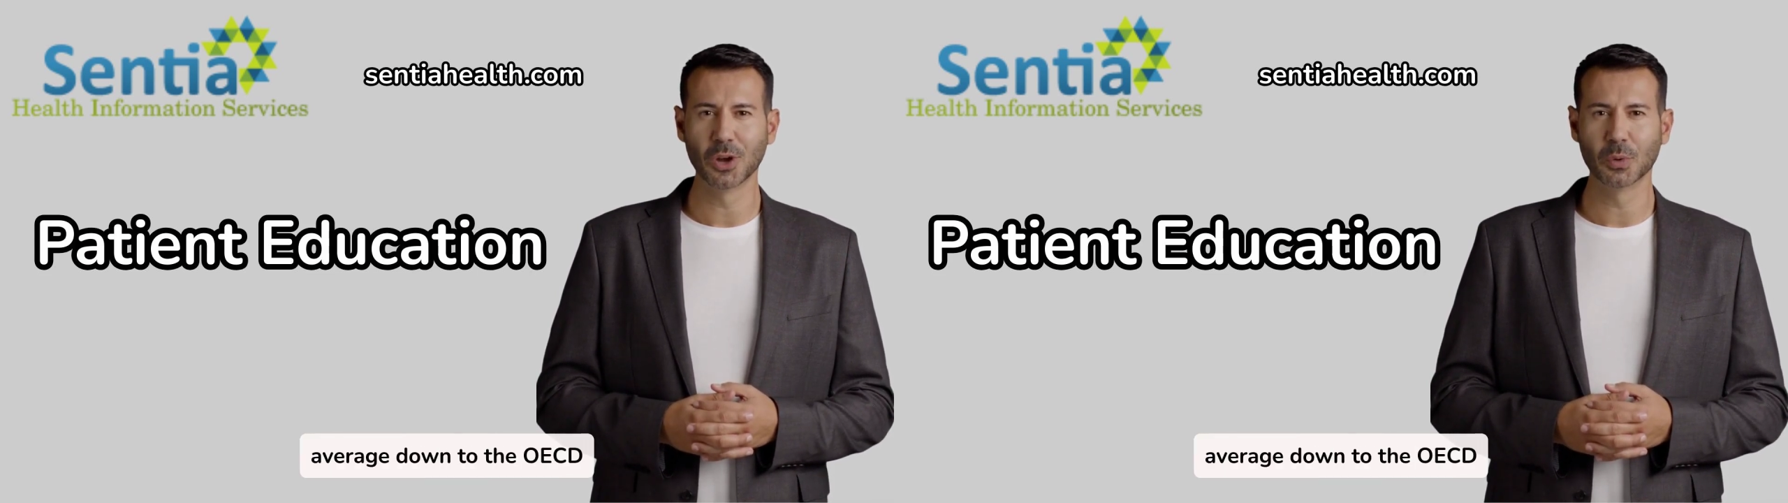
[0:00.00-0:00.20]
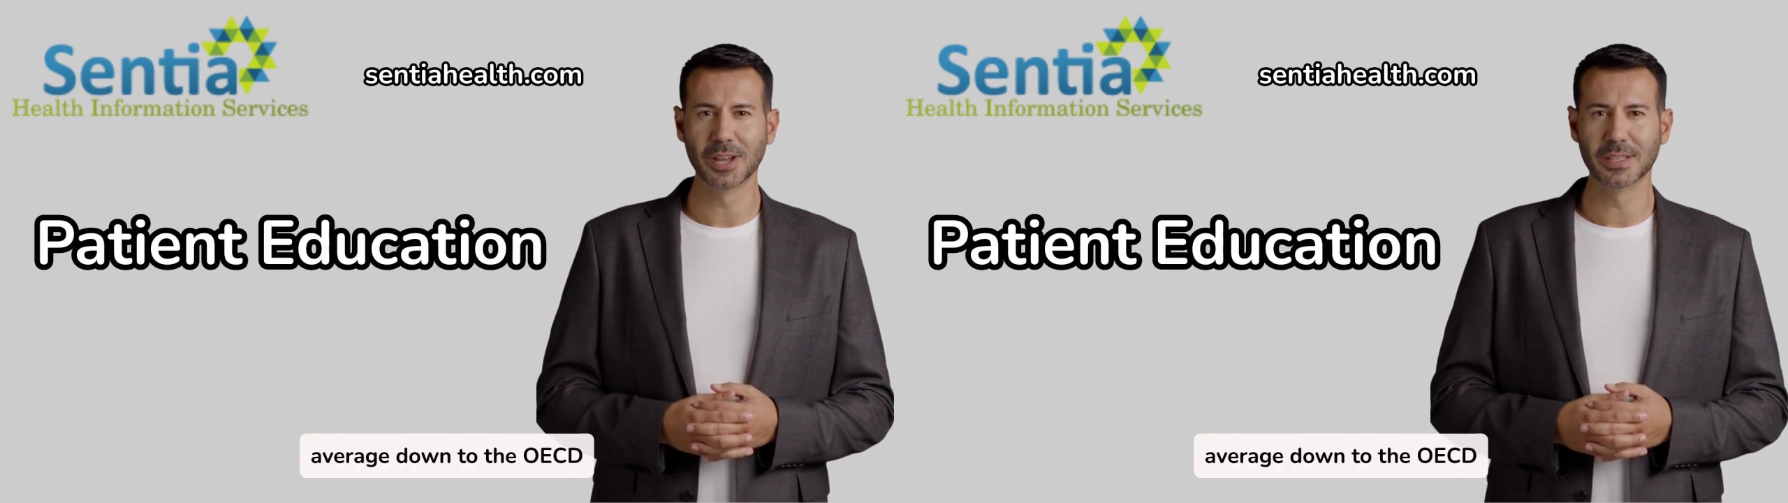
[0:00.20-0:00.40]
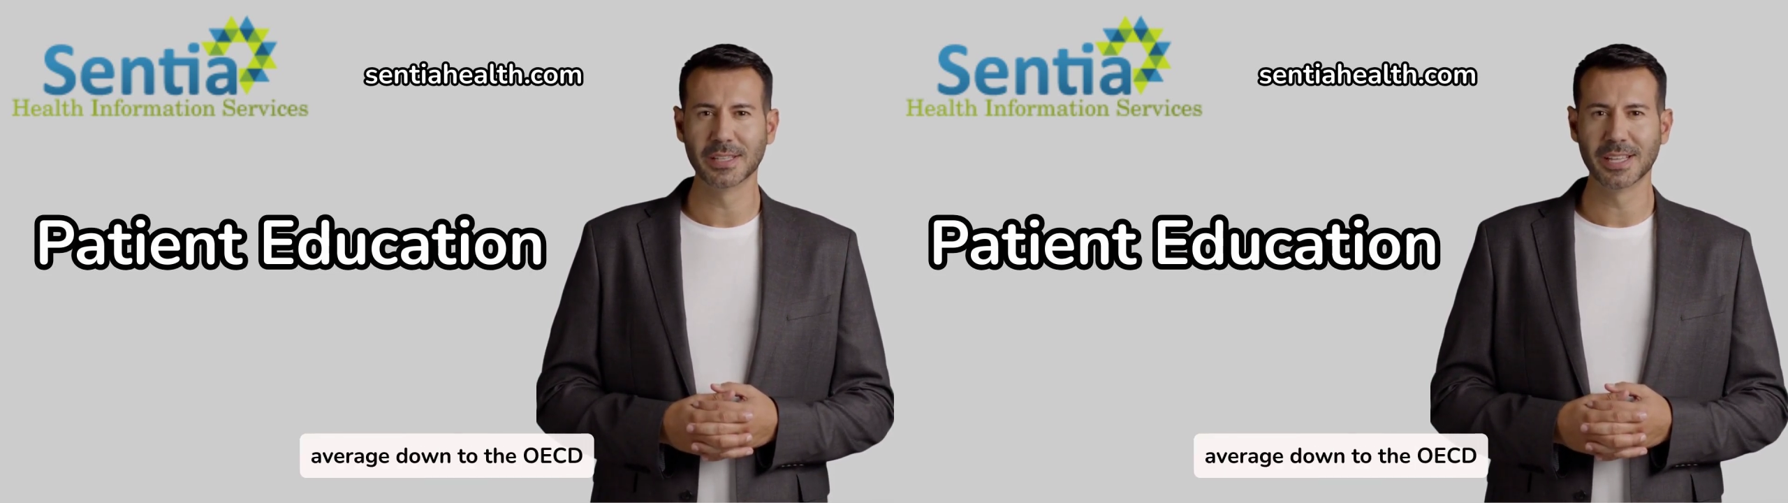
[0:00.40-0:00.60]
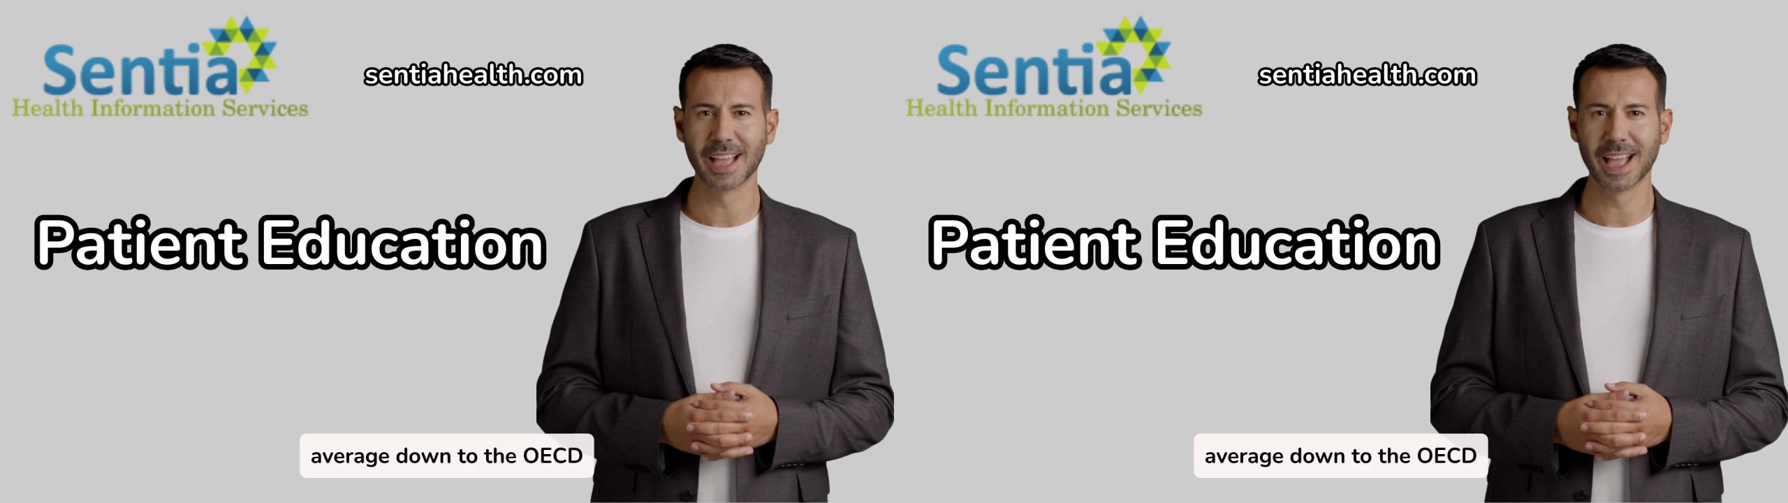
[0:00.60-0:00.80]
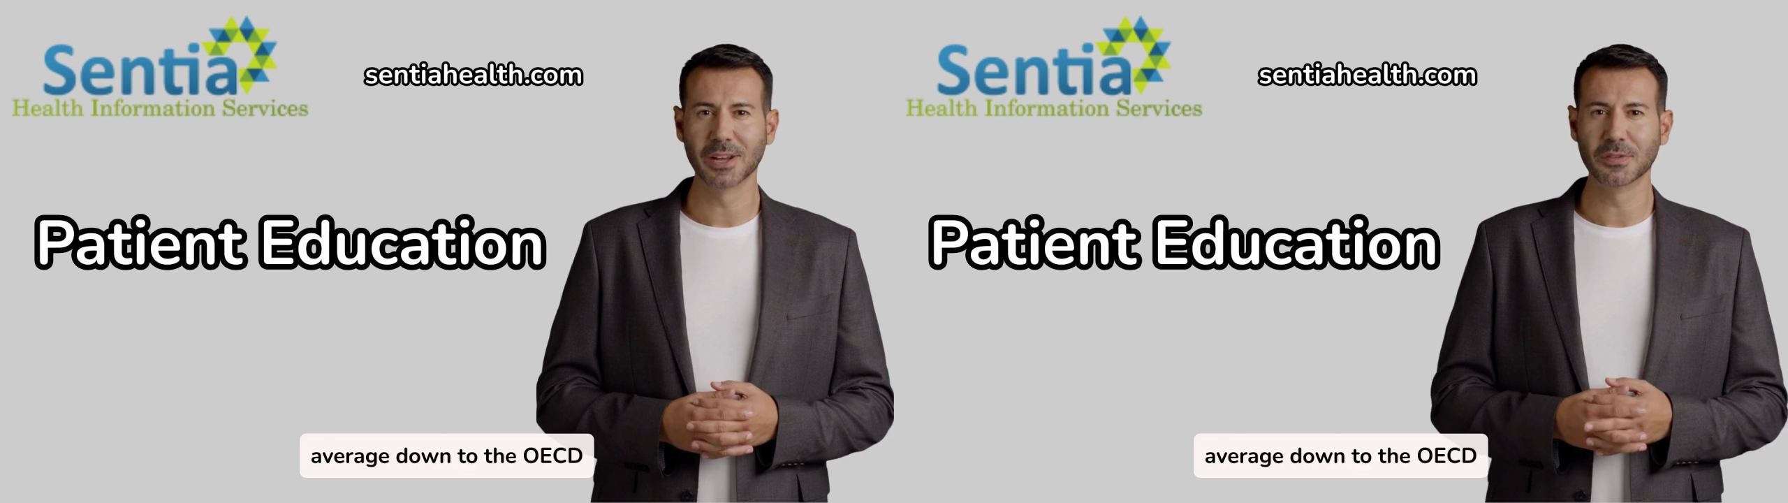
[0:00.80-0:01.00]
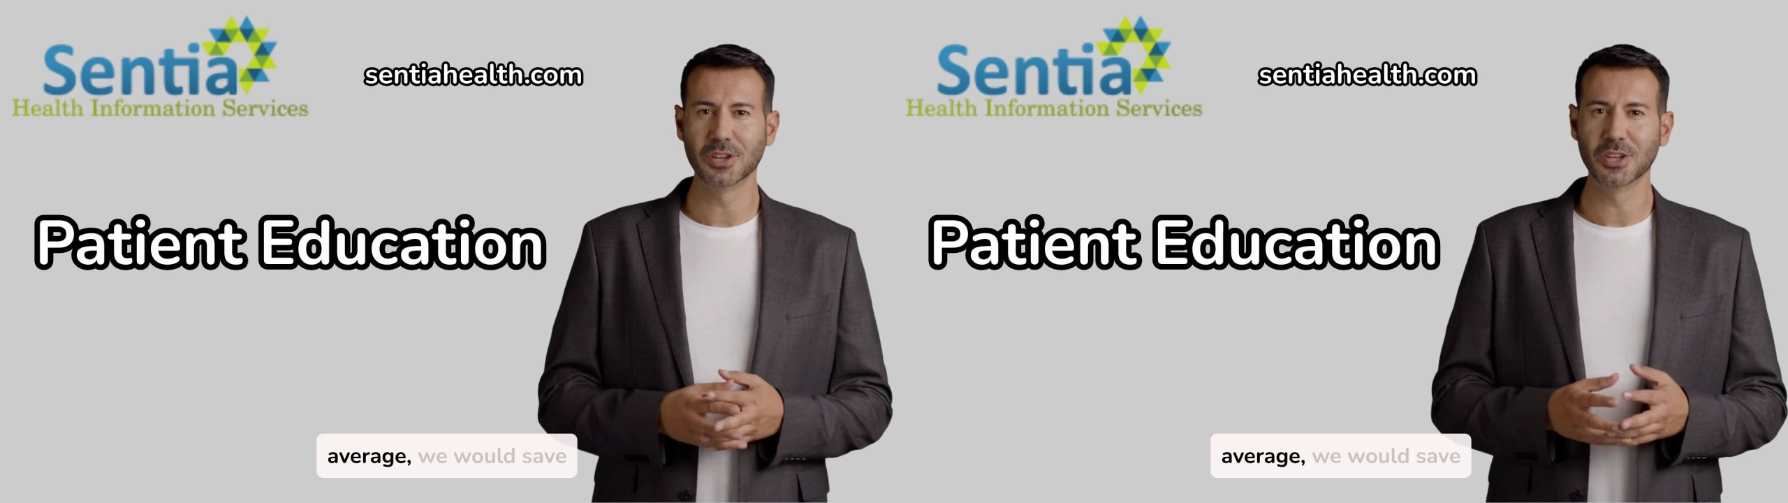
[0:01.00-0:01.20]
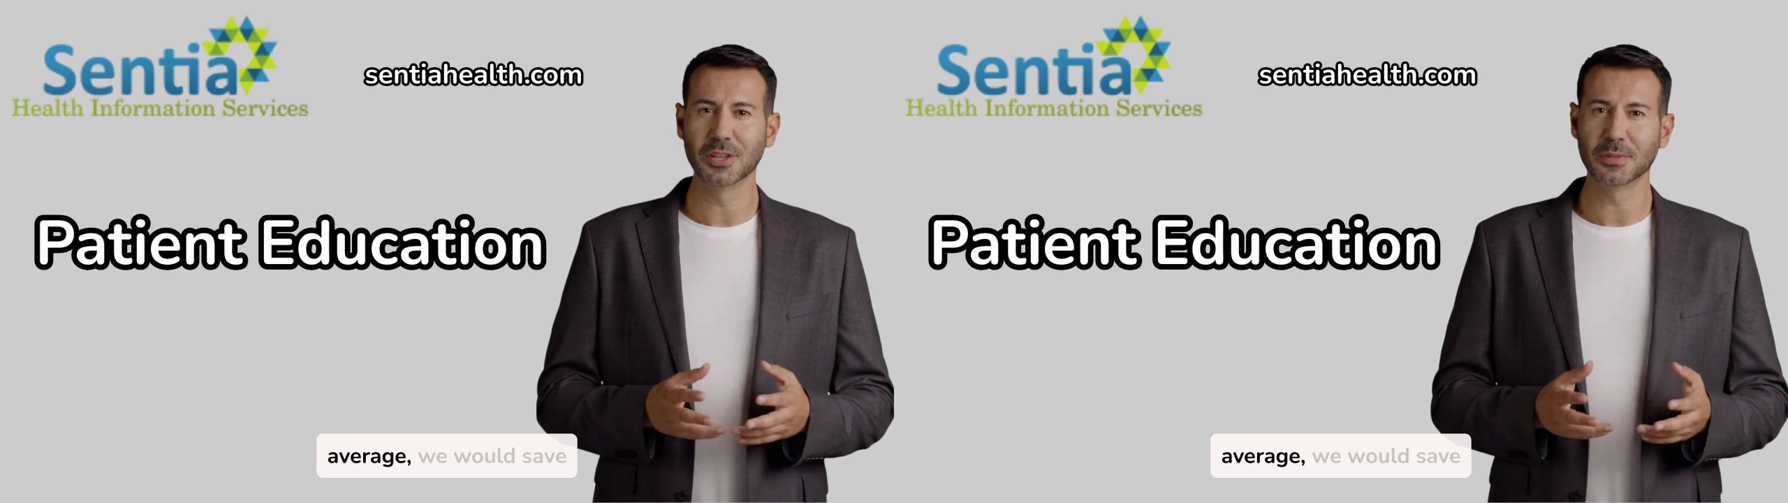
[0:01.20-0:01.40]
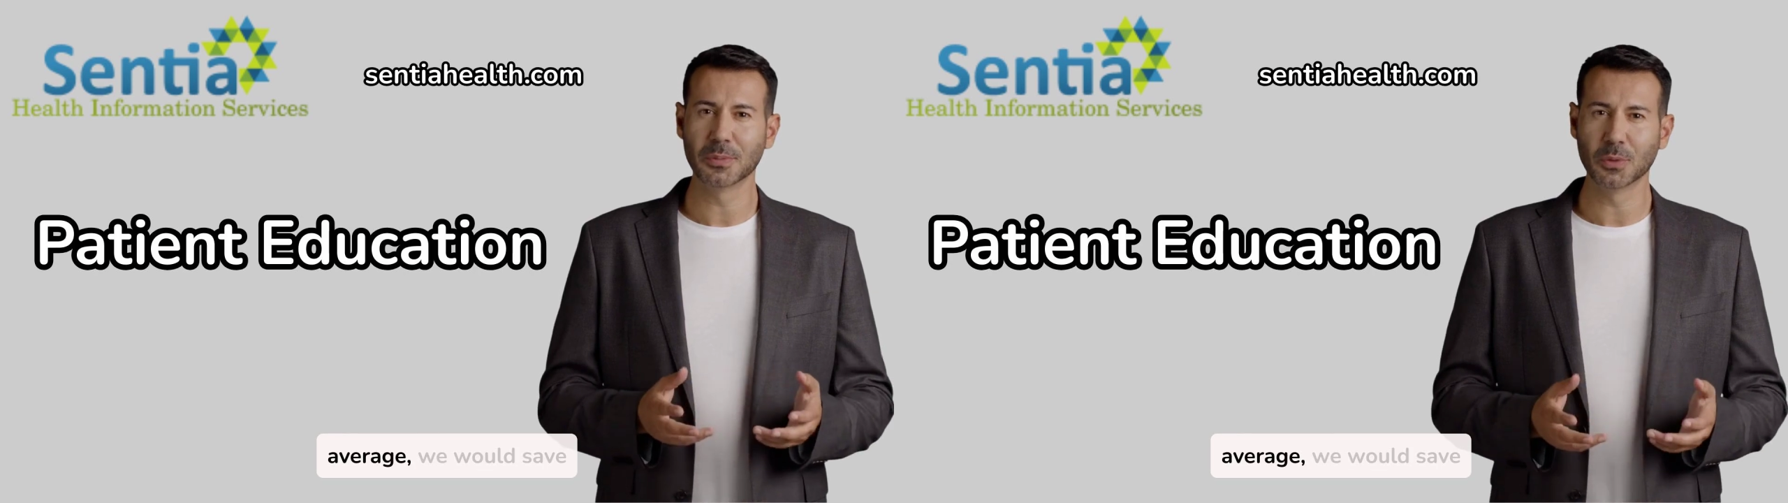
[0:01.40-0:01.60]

OECD average,